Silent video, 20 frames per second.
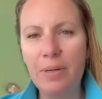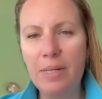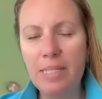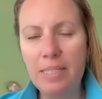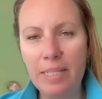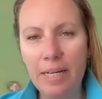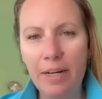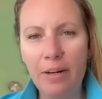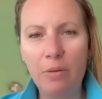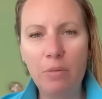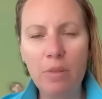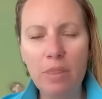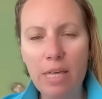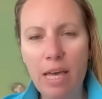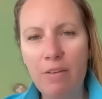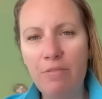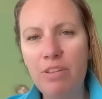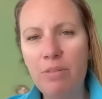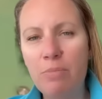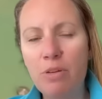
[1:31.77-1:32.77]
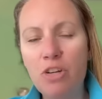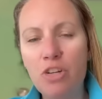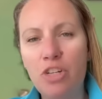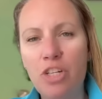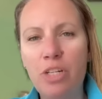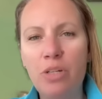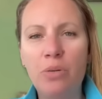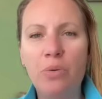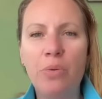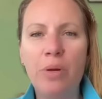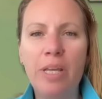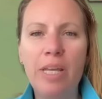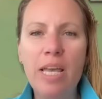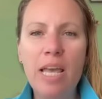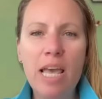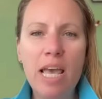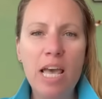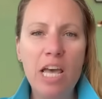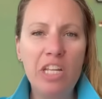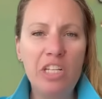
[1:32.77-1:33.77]
is there with heavy machinery
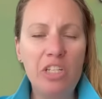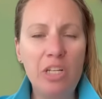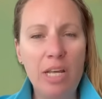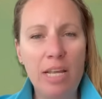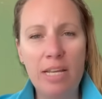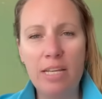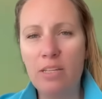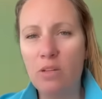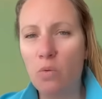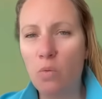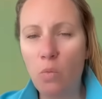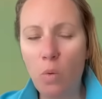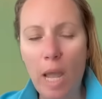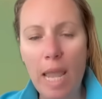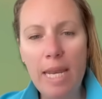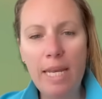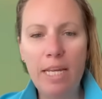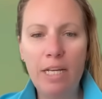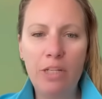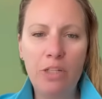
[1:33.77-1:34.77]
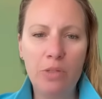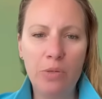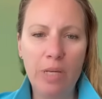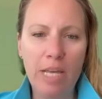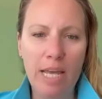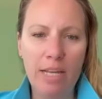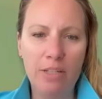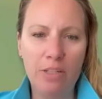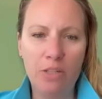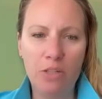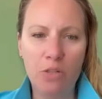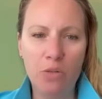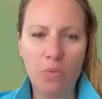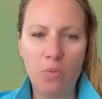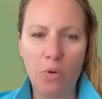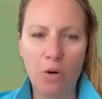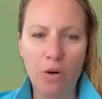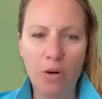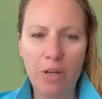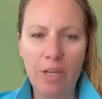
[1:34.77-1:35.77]
and waiting to get to
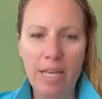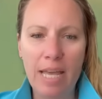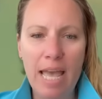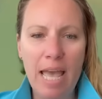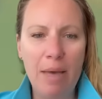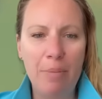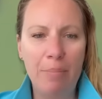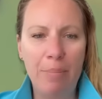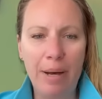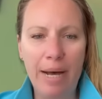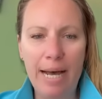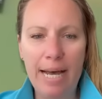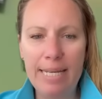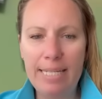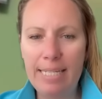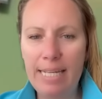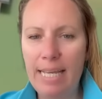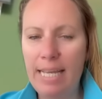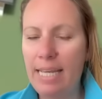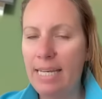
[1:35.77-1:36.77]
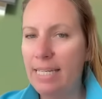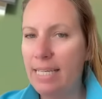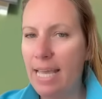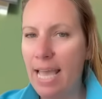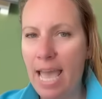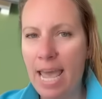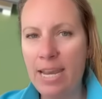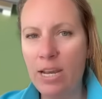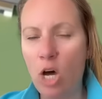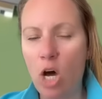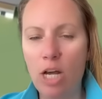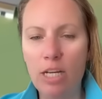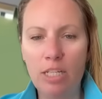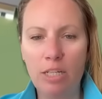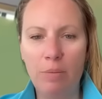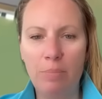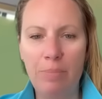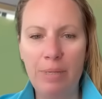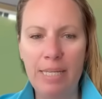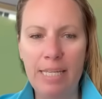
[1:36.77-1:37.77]
work, but it
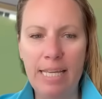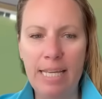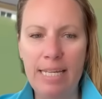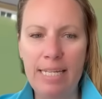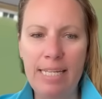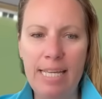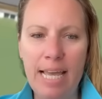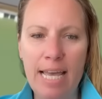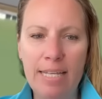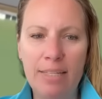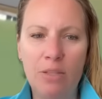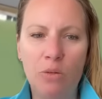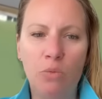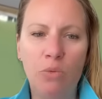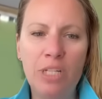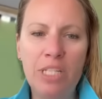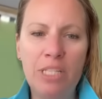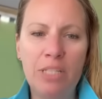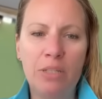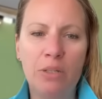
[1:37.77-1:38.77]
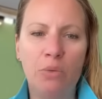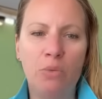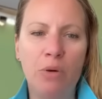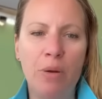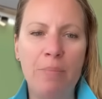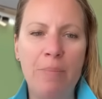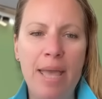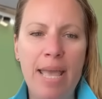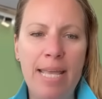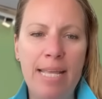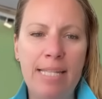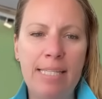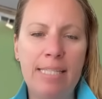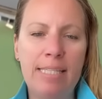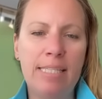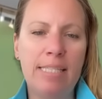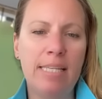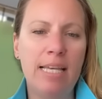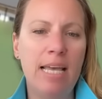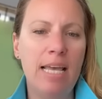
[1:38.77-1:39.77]
cannot begin yet. The risk
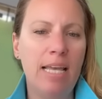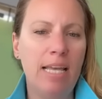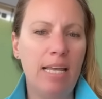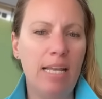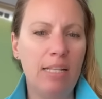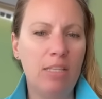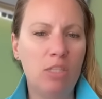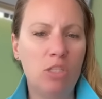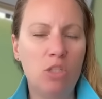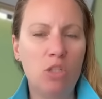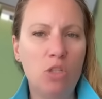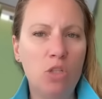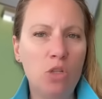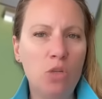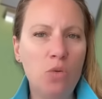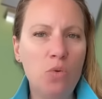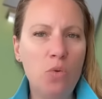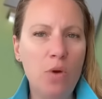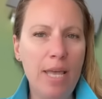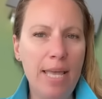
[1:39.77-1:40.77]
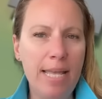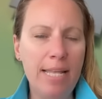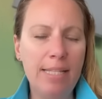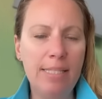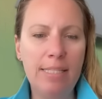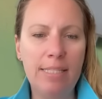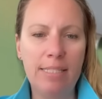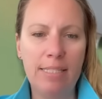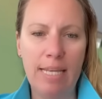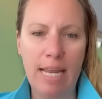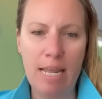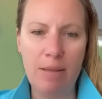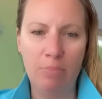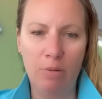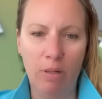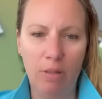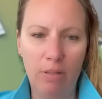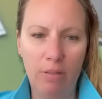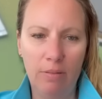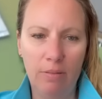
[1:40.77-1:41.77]
remains. It's too
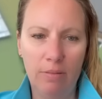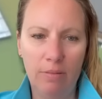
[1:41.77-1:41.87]
unstable.